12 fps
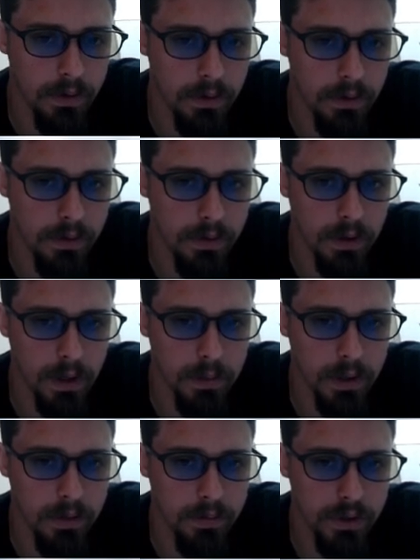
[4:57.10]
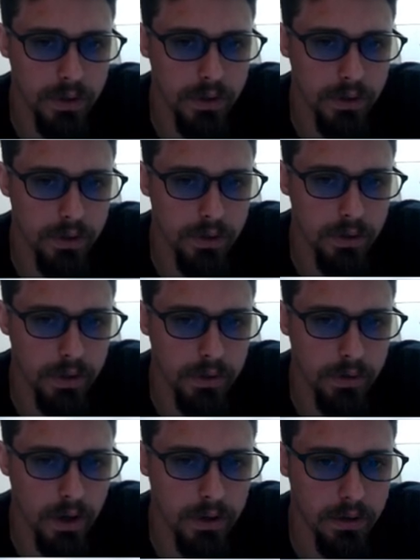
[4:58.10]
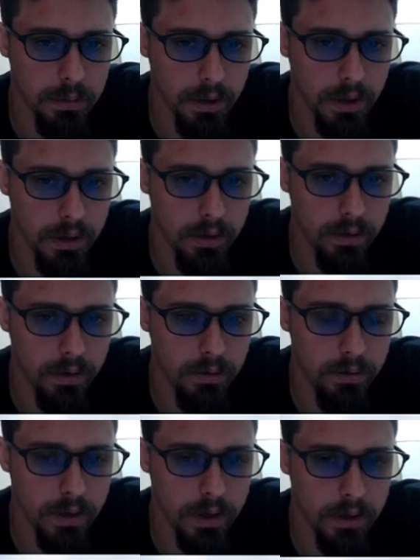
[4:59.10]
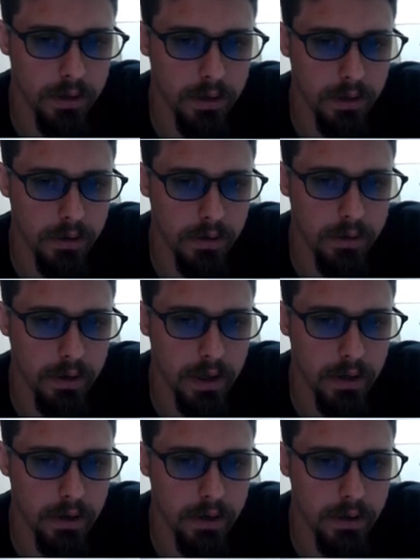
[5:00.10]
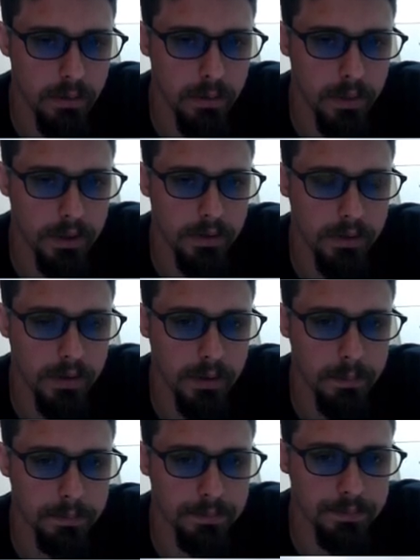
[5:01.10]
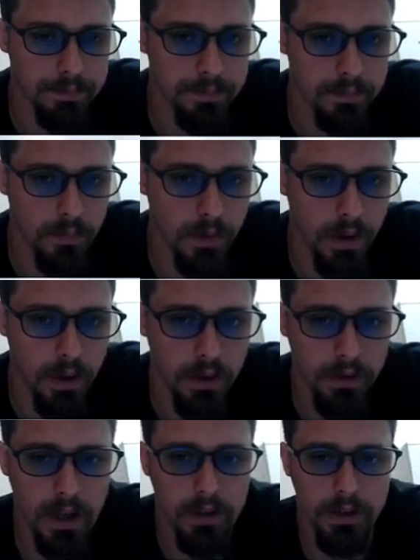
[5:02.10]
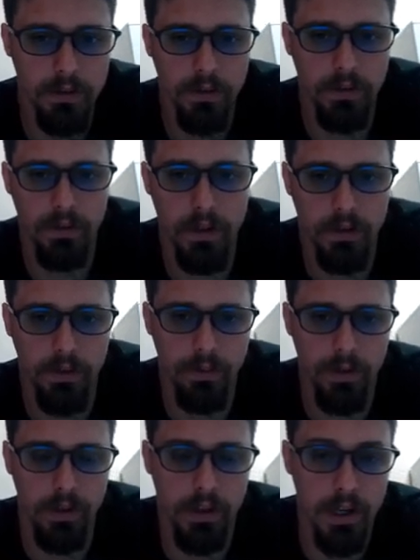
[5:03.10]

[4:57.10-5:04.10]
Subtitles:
Yeah, I'm not even sure exactly what he should have done instead, but now let's figure that out.